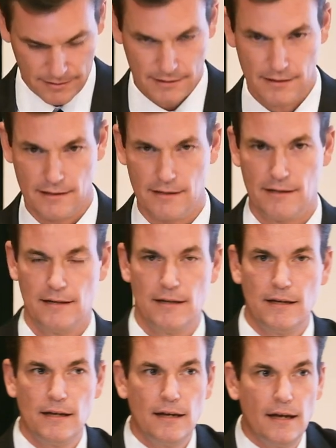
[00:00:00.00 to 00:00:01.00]

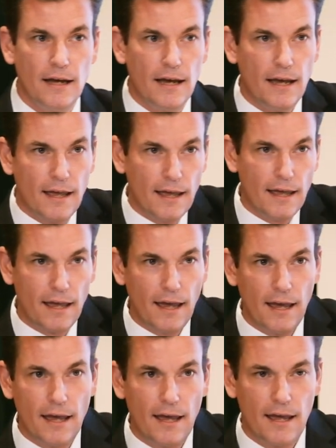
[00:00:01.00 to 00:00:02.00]

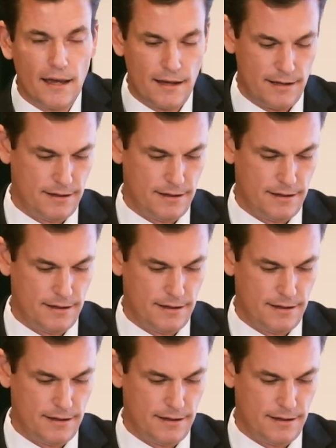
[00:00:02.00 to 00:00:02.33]
Nothing is said.